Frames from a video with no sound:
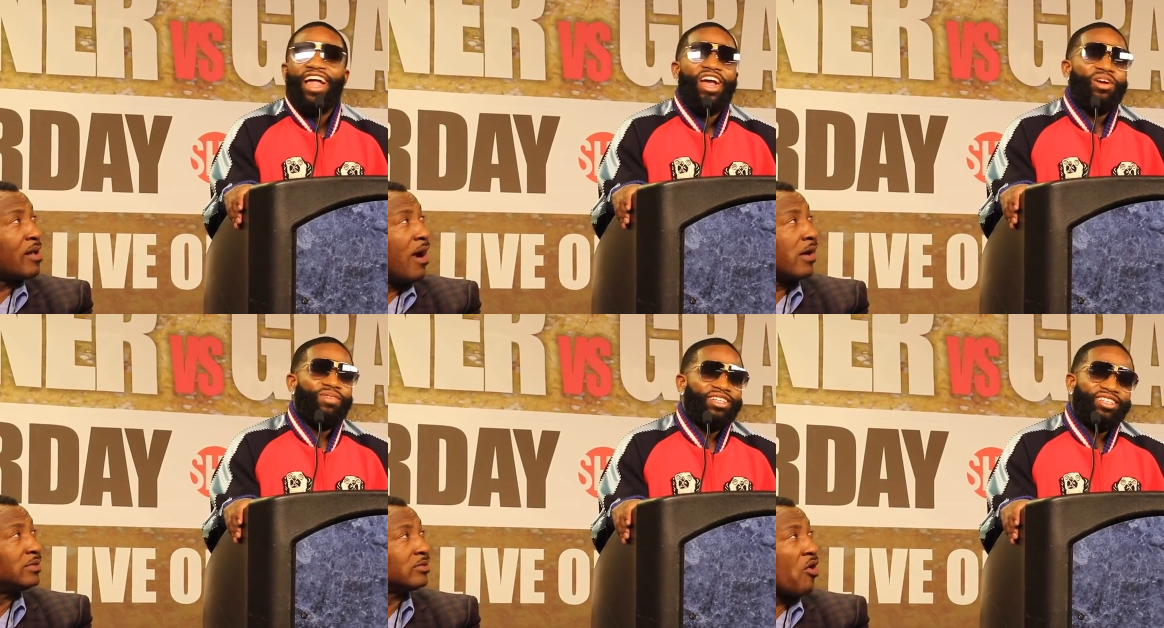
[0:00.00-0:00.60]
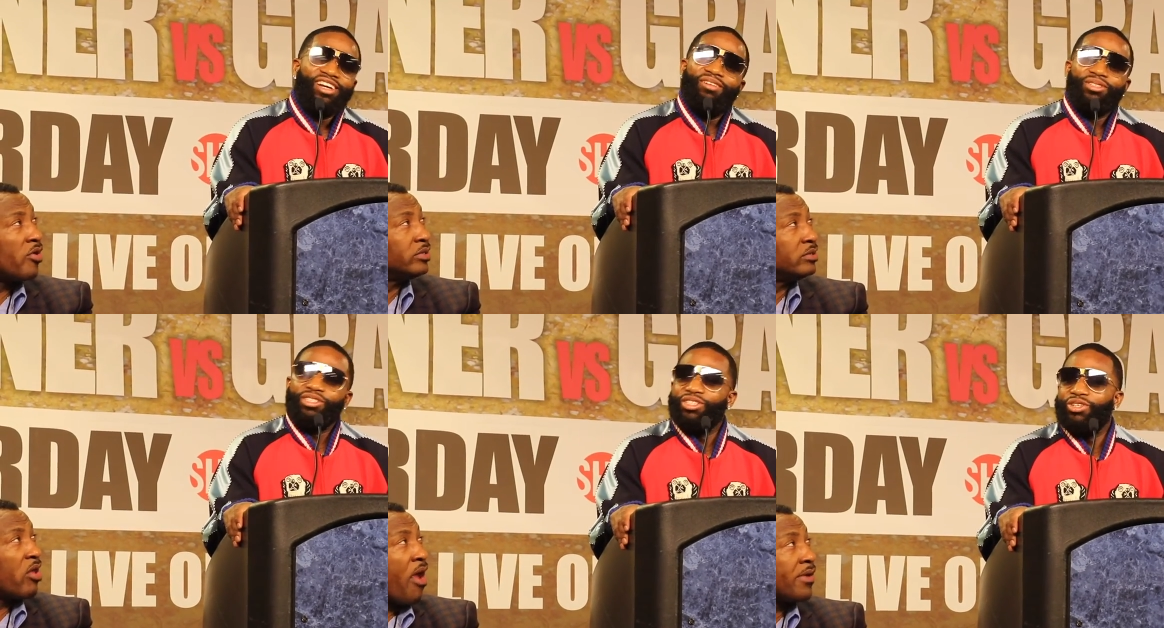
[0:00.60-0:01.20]
Speaker 1: everybody thought I
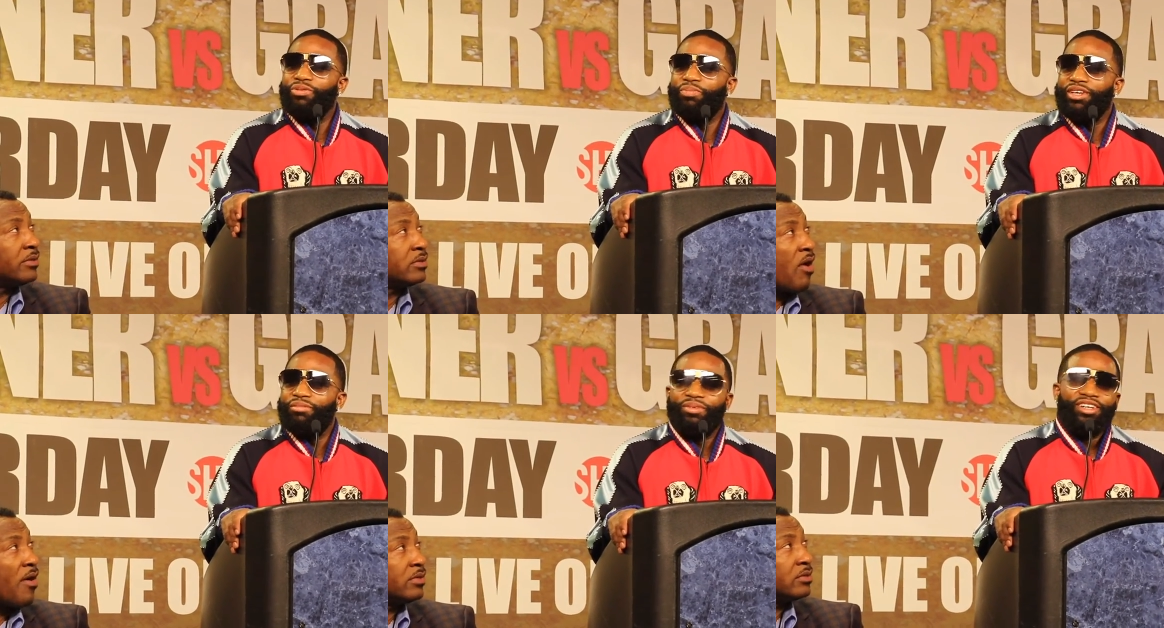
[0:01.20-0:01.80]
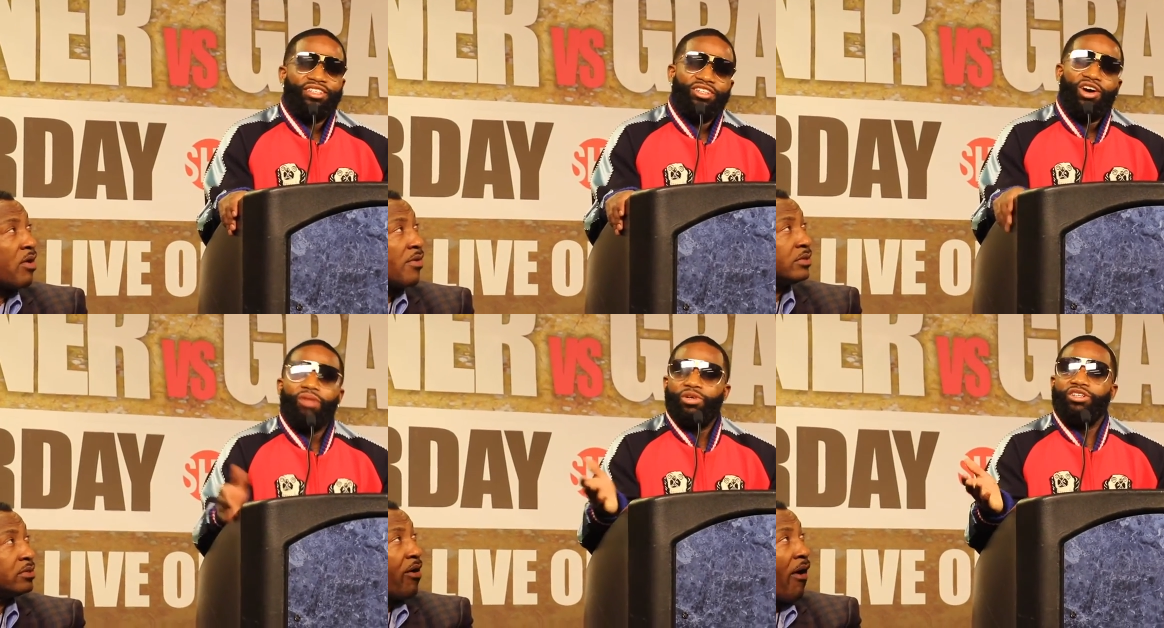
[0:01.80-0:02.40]
was stupid, but you
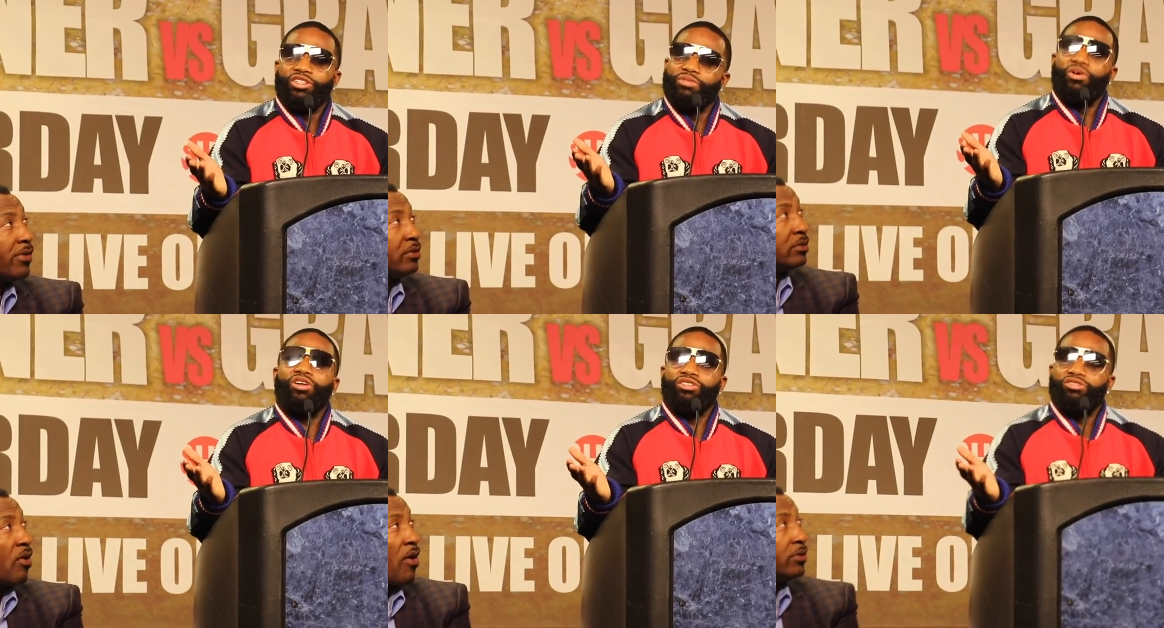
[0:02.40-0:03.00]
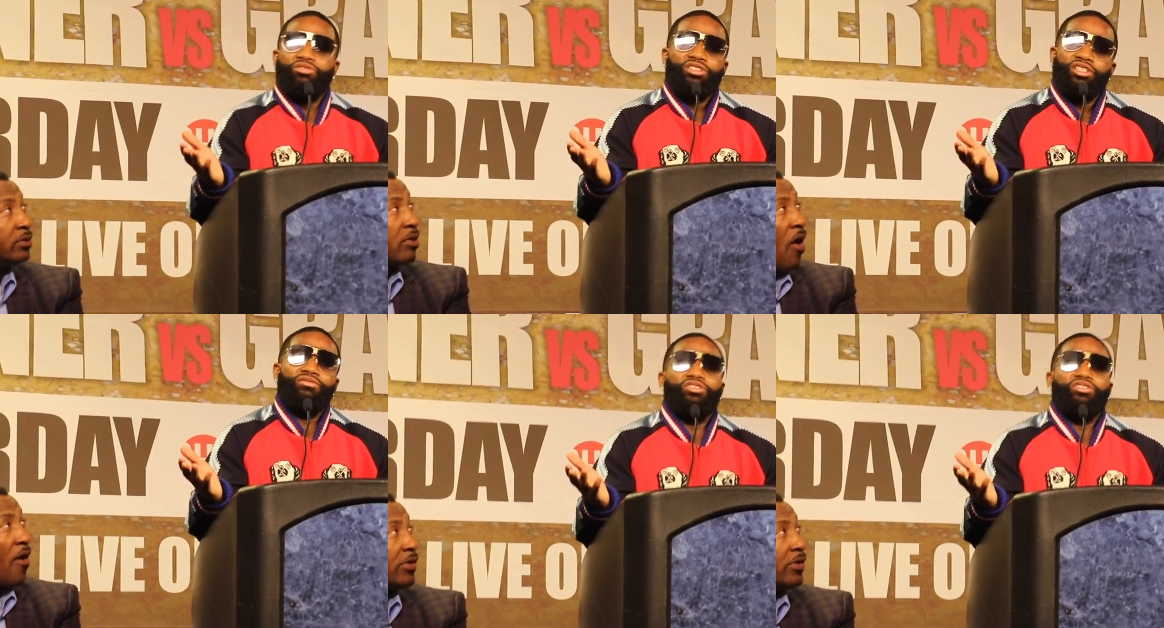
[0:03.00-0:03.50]
know, I'm one of the smartest 27